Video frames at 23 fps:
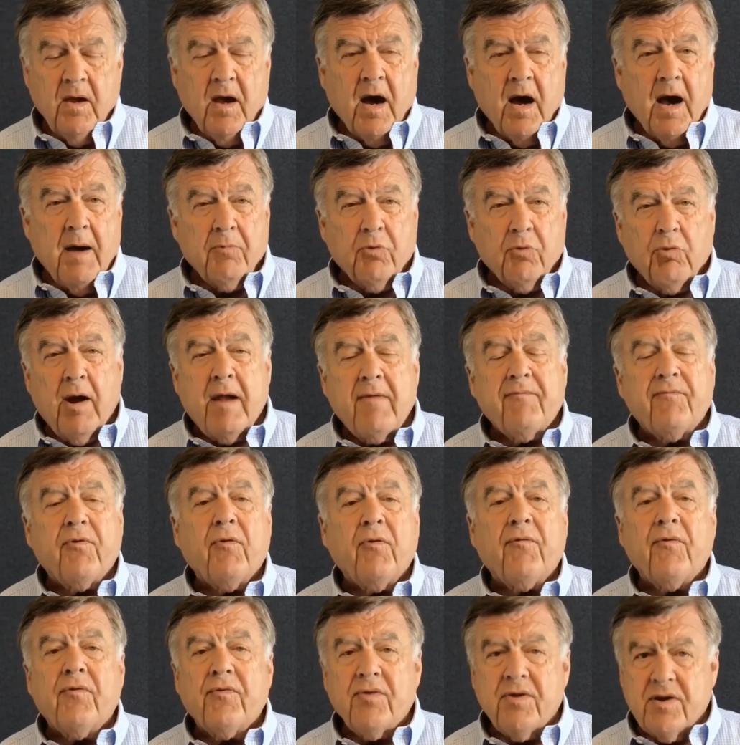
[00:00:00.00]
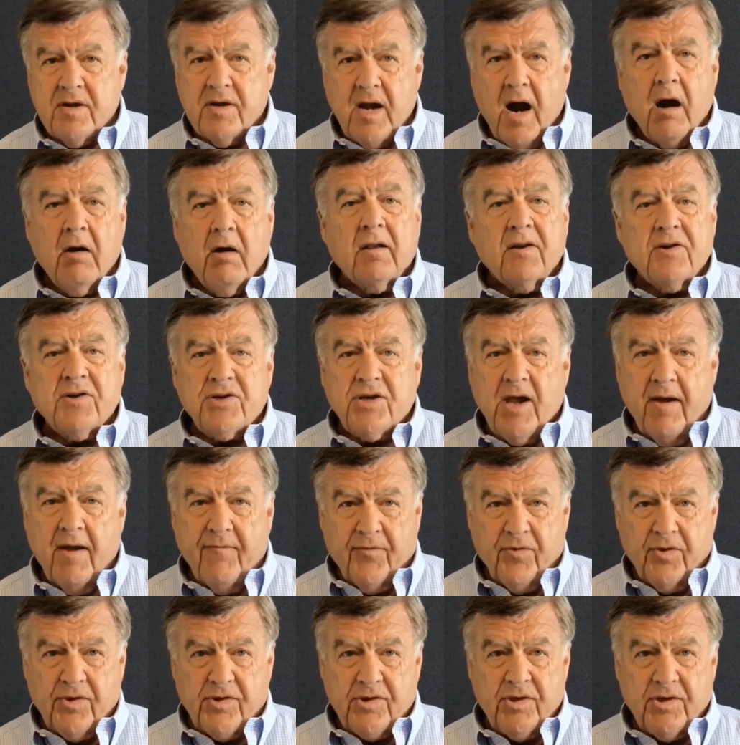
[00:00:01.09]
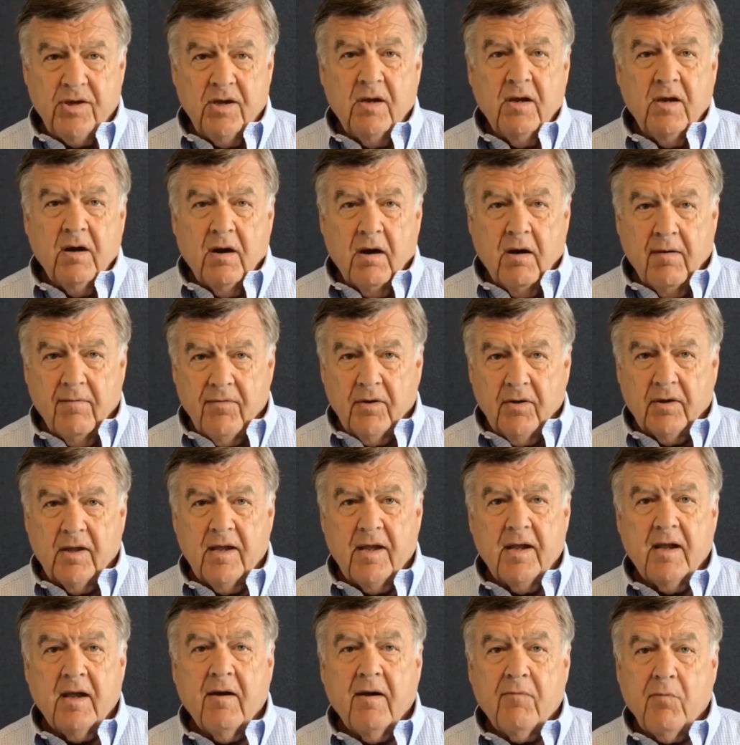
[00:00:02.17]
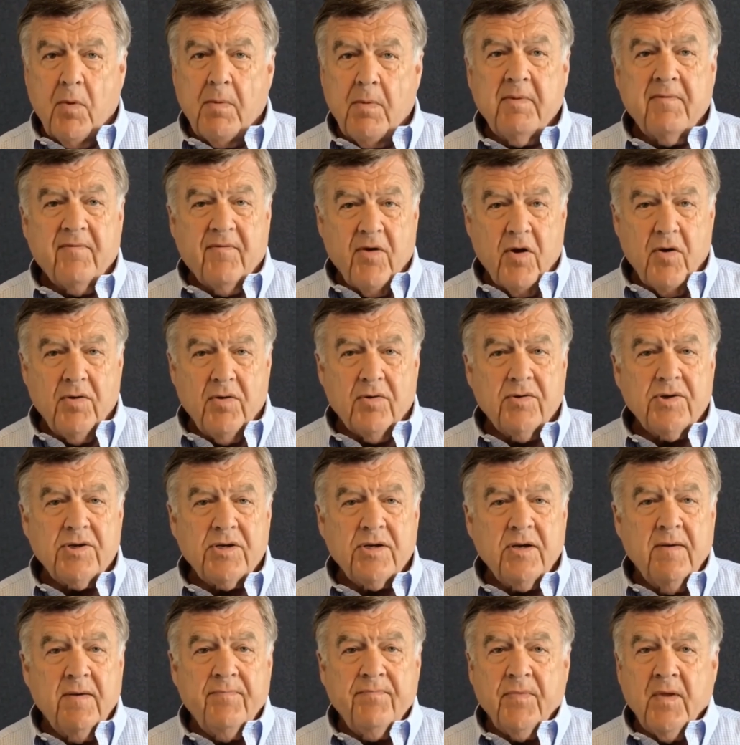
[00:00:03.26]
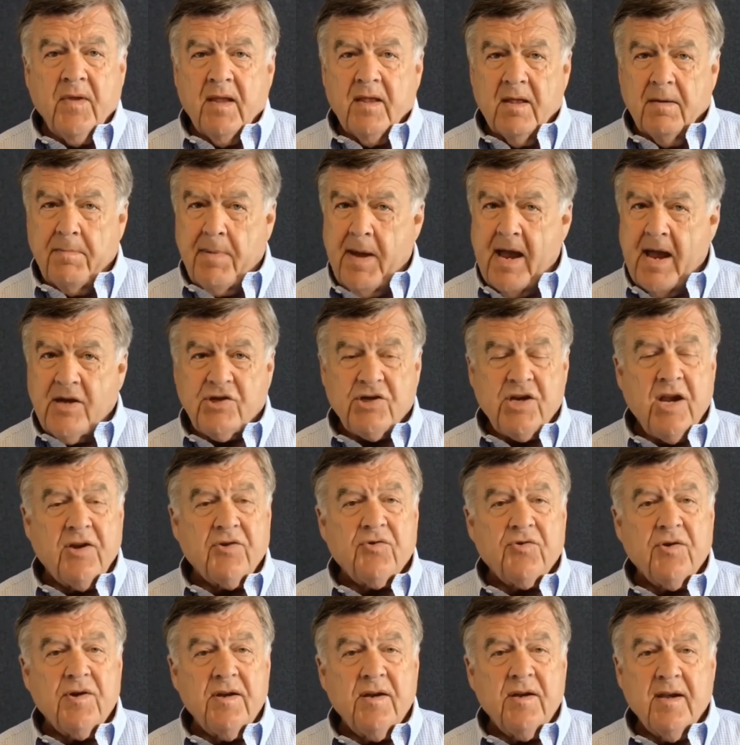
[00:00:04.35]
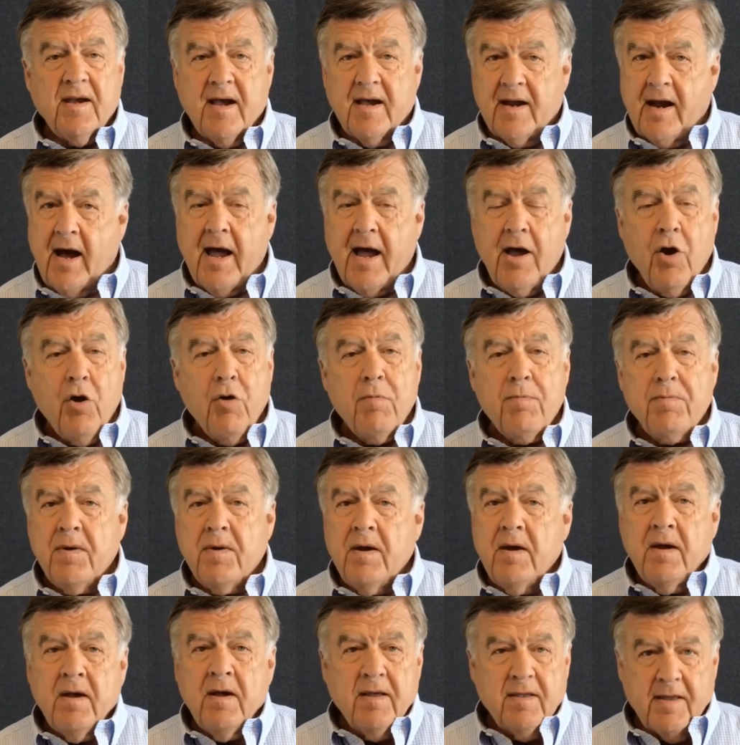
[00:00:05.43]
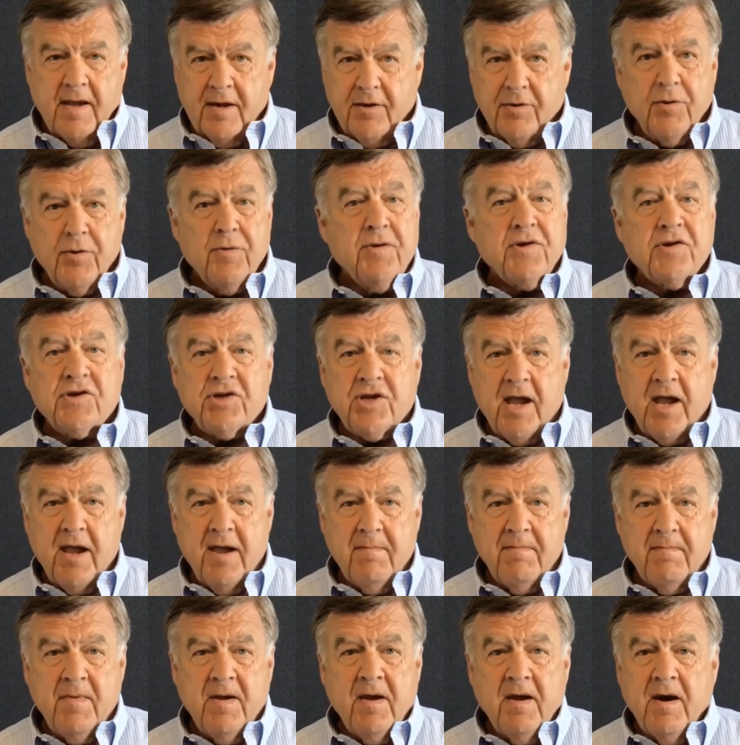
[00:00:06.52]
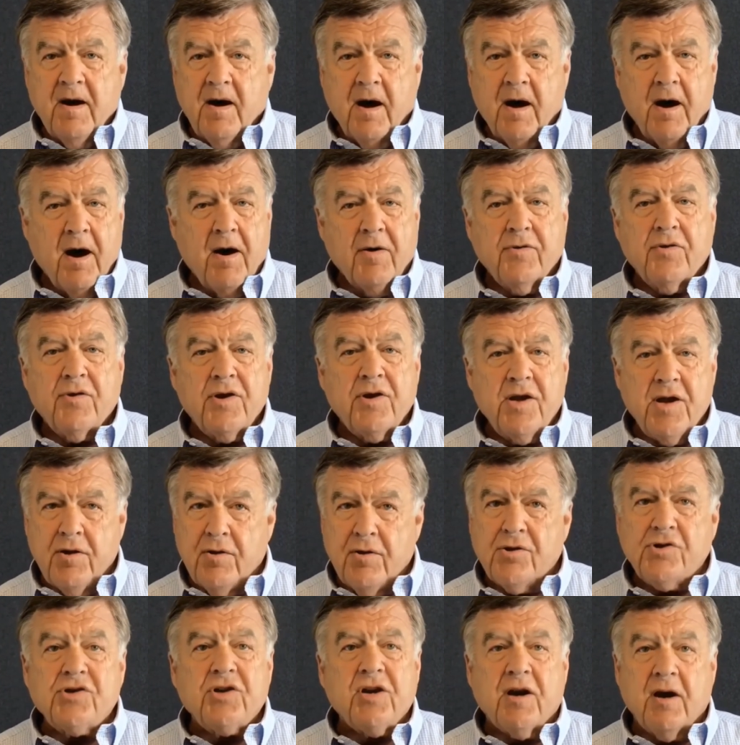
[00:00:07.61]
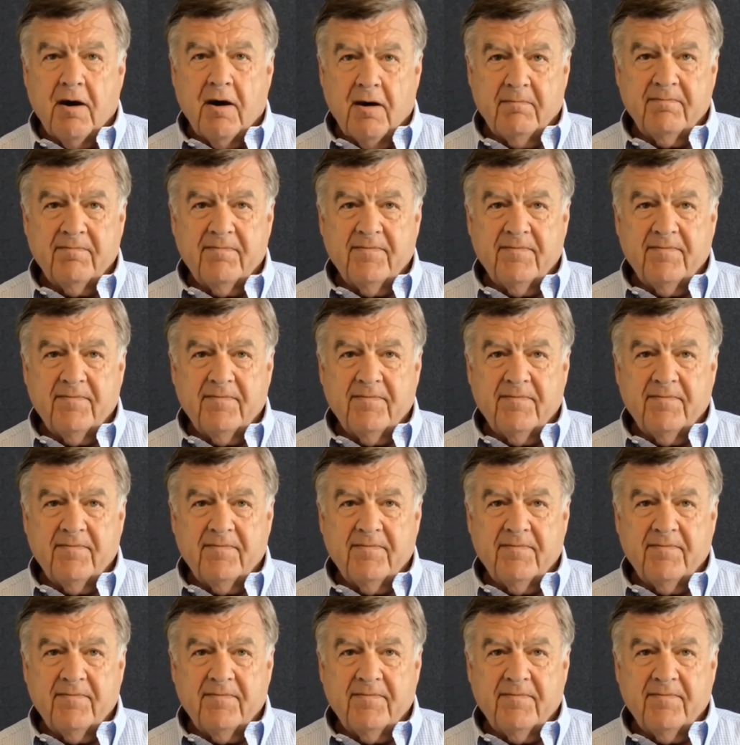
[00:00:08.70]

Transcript: I'm grateful for the tireless efforts of the League of Women Voters the past century, and I hope they do the same 100 years to come.